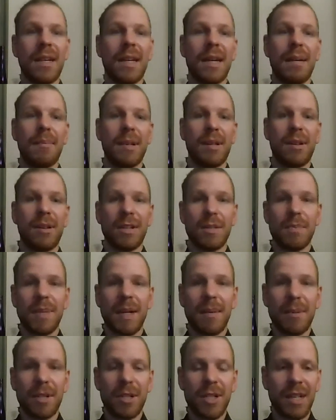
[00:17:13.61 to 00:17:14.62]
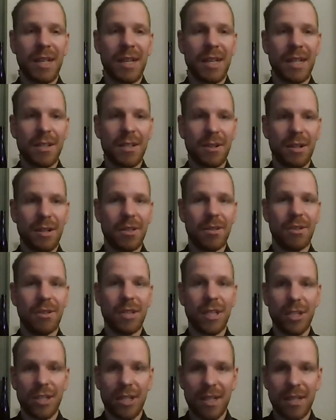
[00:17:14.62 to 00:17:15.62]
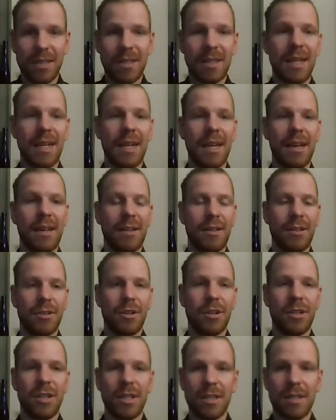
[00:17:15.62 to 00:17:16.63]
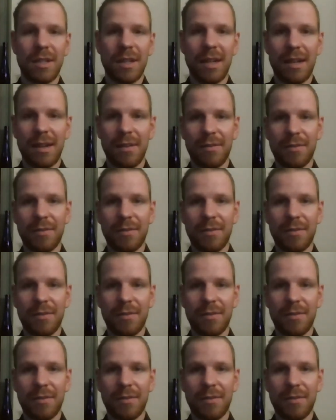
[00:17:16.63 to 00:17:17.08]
And because publishing has certain conditions, like journals have